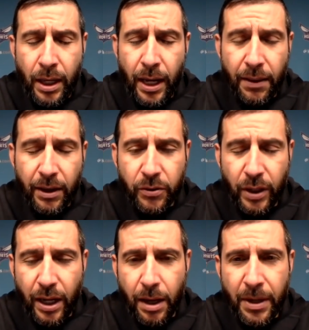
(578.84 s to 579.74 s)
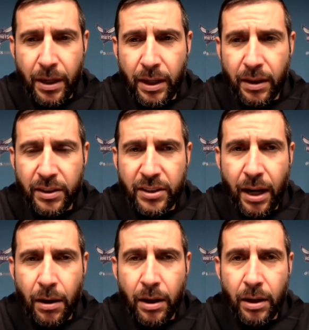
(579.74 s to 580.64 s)
Yeah, that's right. I mean, th this
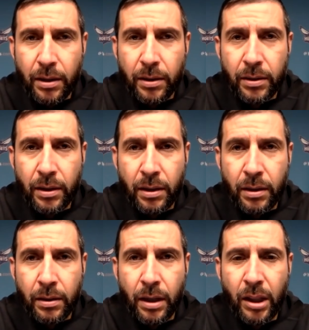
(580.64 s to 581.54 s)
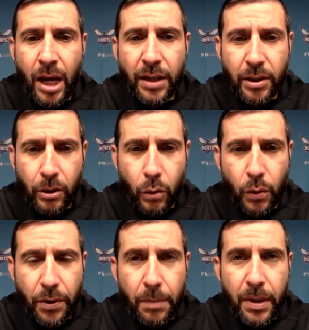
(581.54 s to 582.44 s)
had a, a lot to do
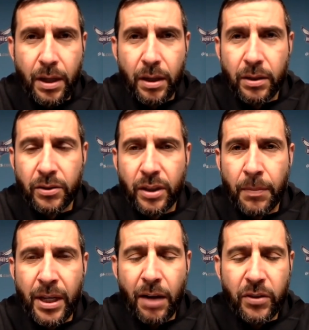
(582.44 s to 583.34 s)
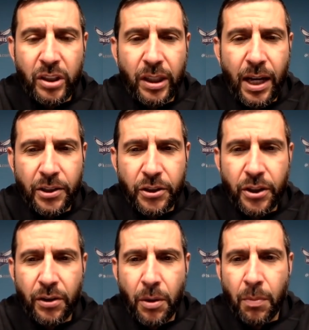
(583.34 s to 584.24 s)
with it because, I mean, obviously last
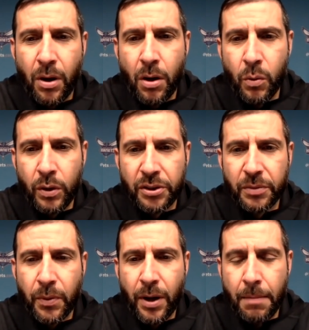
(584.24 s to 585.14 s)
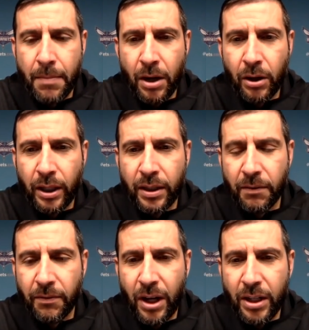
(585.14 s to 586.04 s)
year the ball was primarily in
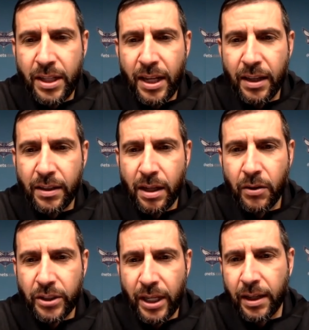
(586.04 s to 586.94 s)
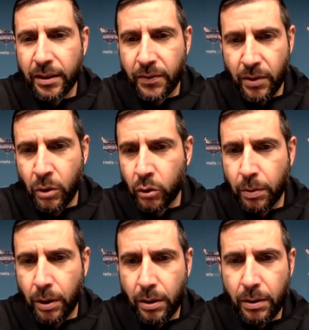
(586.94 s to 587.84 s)
Devonte' and Terry's hands for the most
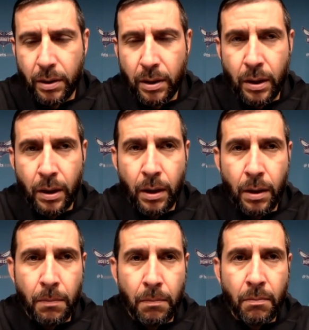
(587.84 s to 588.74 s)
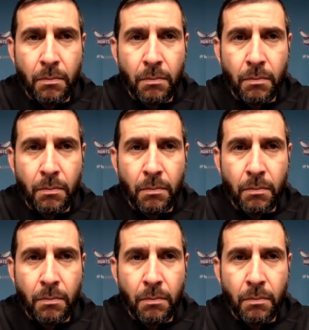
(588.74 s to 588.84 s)
part. Uh, mm-hmm.